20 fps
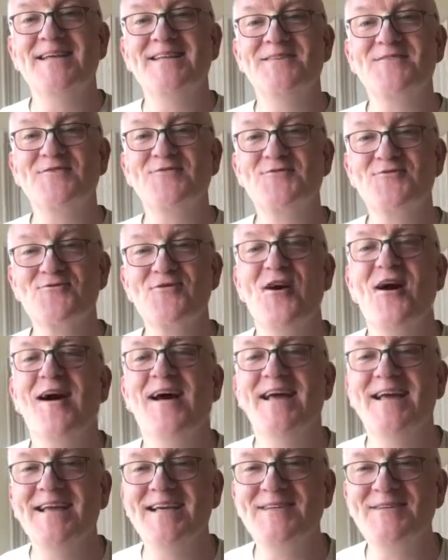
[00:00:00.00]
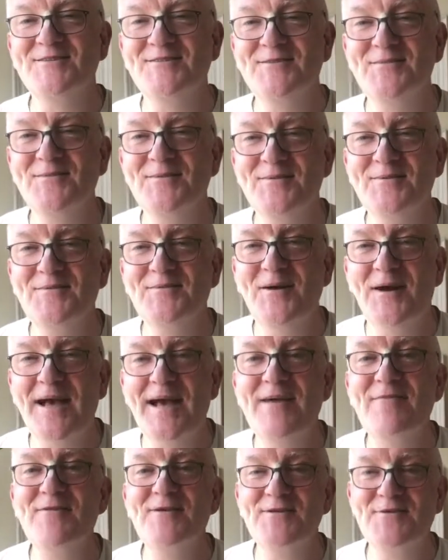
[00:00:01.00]
to try to,
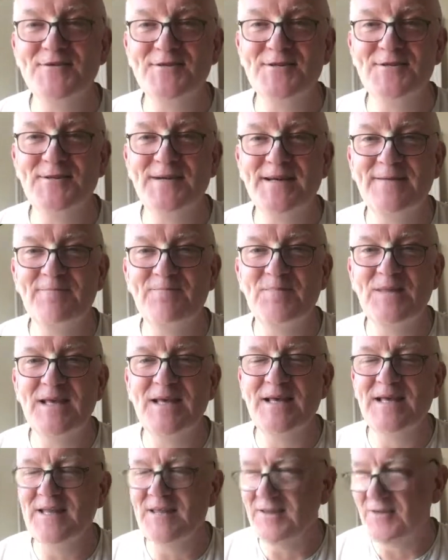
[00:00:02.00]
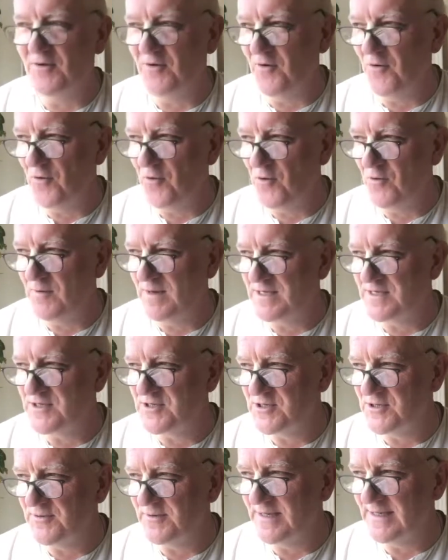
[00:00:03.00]
whatever you're doing, to always
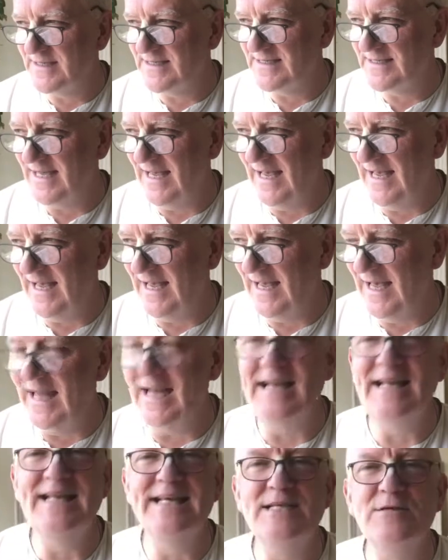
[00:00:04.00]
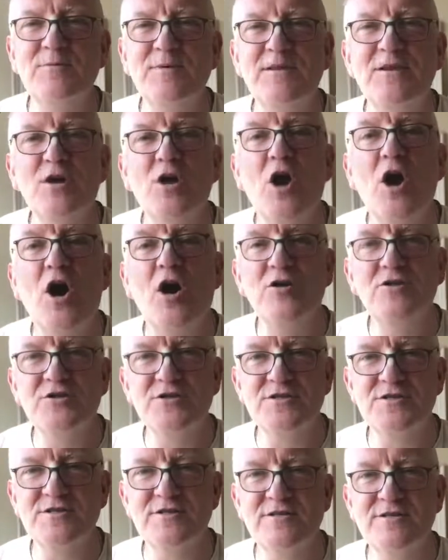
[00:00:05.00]
do it at least with the
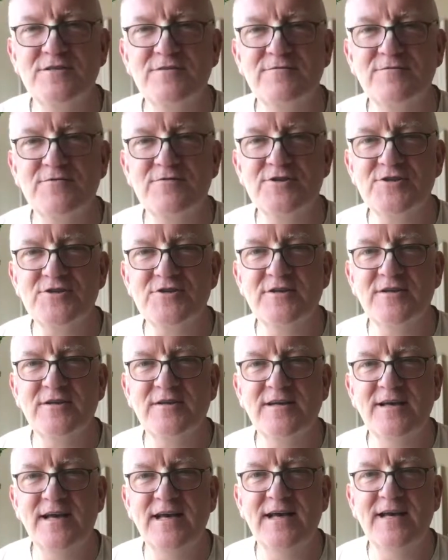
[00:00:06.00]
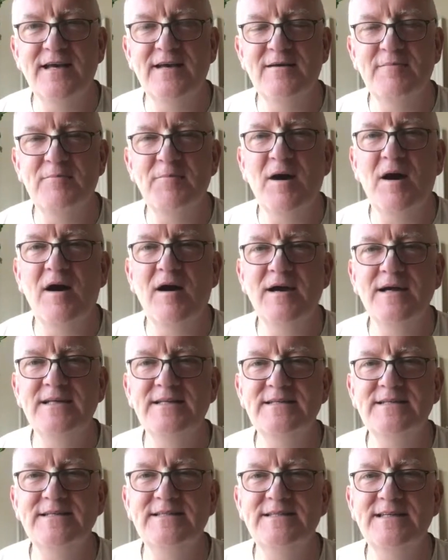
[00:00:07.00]
consciousness of Krishna
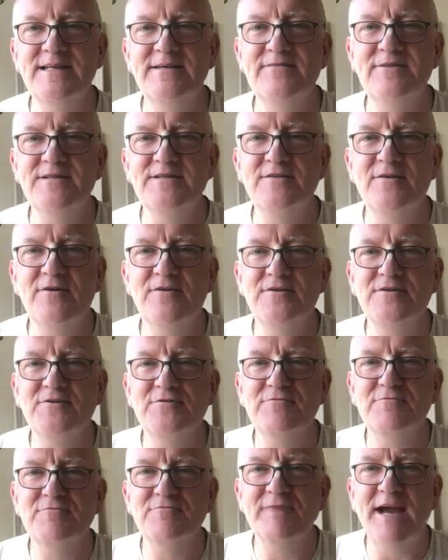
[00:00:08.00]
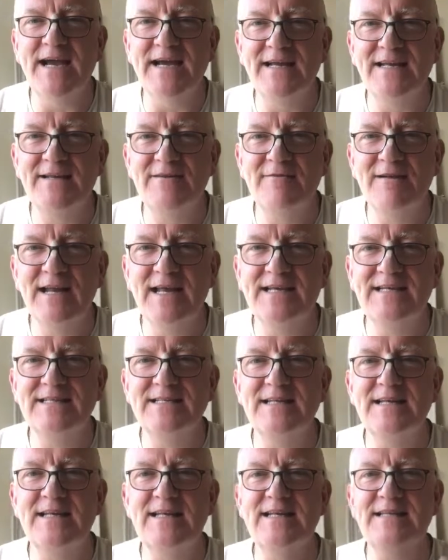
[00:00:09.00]
behind it. If it's not directly
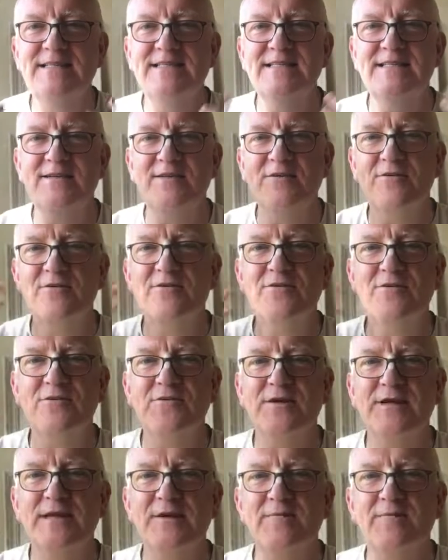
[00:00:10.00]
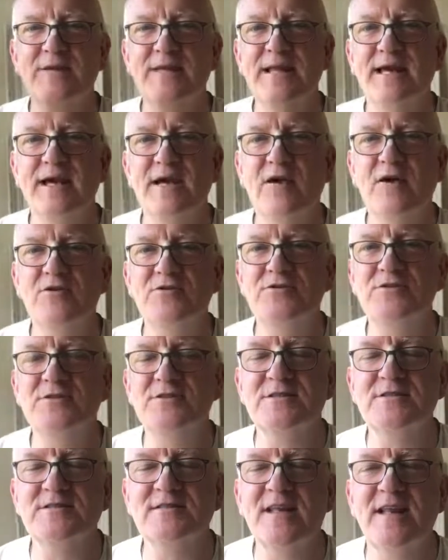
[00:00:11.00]
related, at least that you're doing it with that
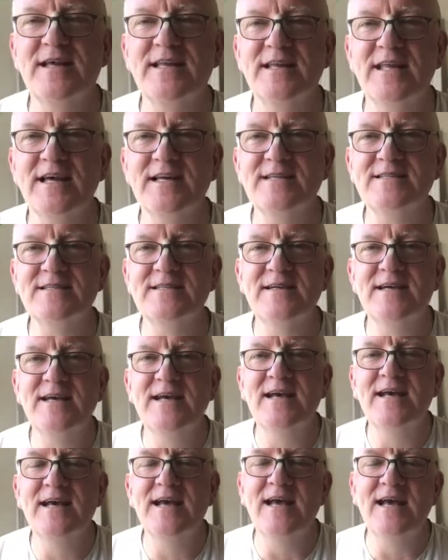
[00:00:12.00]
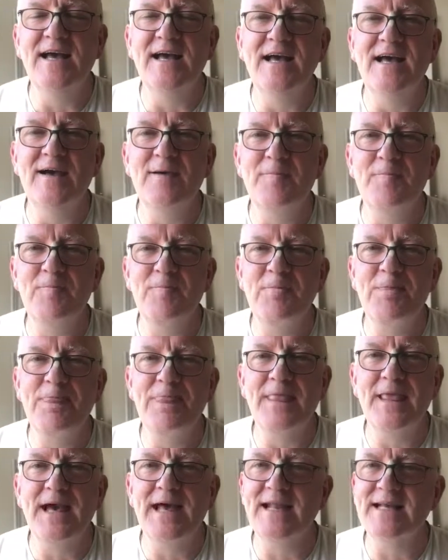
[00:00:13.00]
consciousness like that.
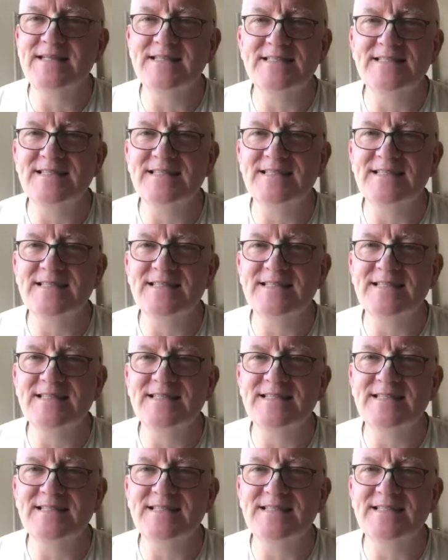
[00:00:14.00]
And as I